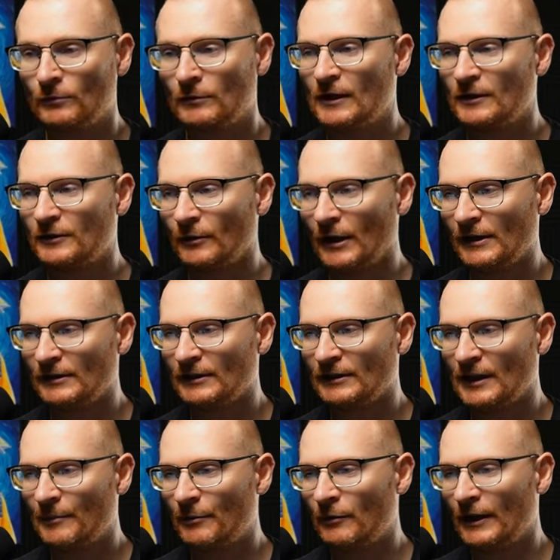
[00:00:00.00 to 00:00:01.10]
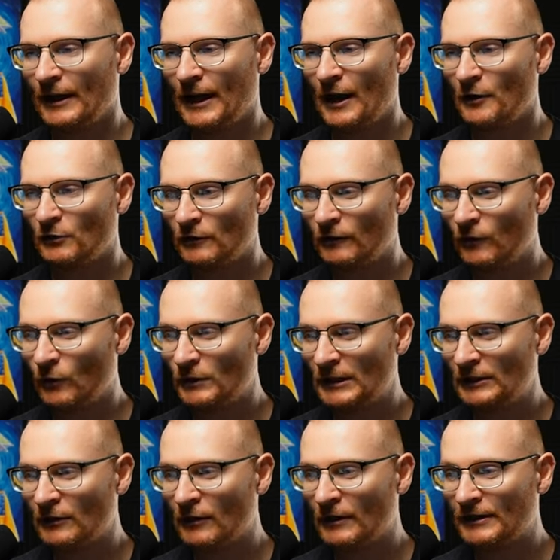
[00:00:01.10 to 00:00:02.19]
So as an example, like one hundred fourteen
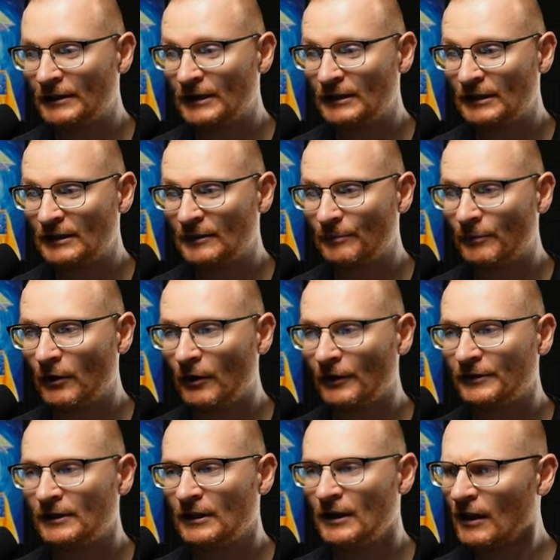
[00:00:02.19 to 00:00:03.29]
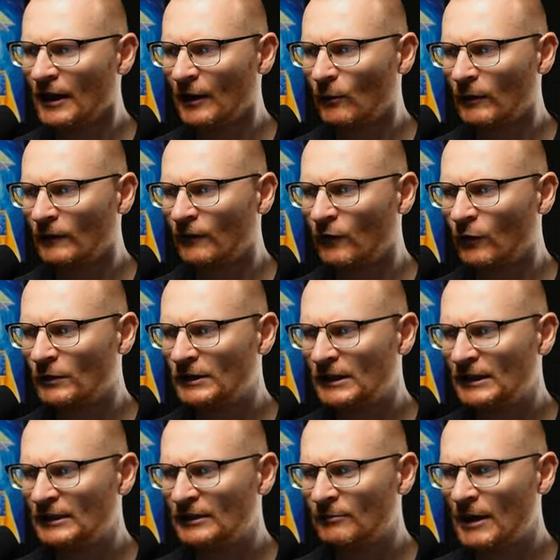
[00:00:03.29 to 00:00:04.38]
dollars, this is a box, like one fourteen
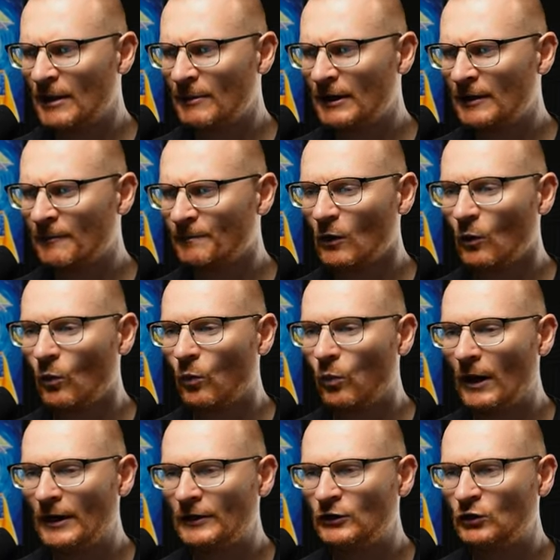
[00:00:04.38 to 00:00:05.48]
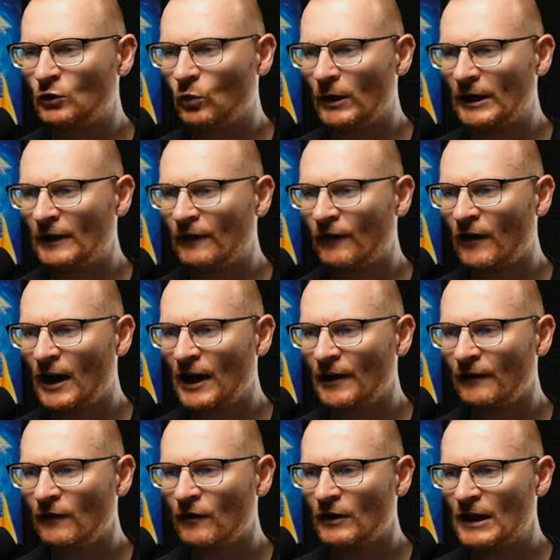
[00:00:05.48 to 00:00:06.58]
to maybe one twenty-five,